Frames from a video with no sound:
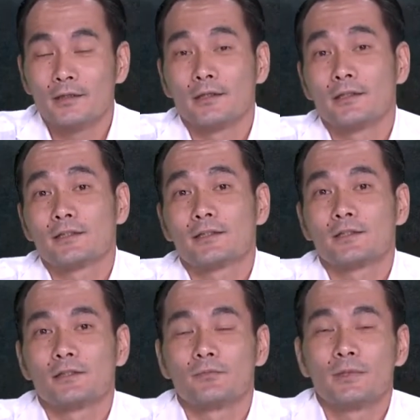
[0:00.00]
It's
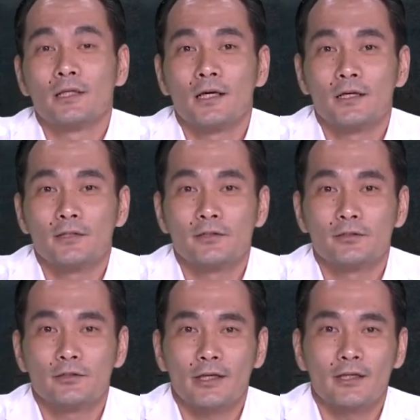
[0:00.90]
because to
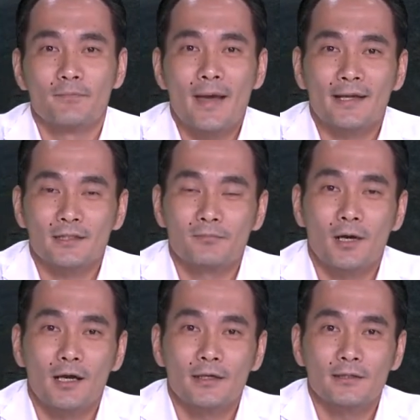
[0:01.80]
try to
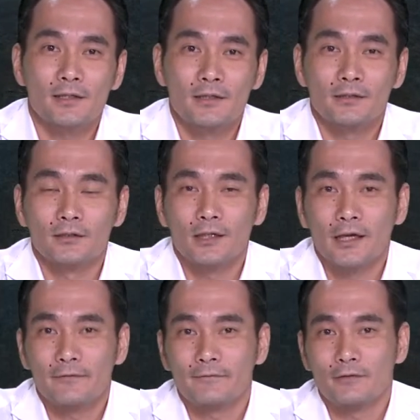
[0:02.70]
maximize the
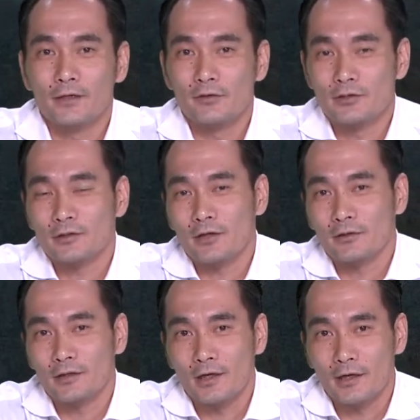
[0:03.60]
life of your
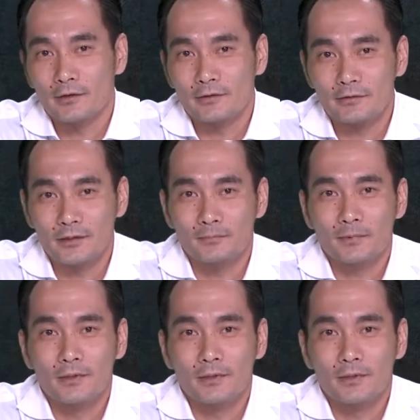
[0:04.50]
soldering iron tip.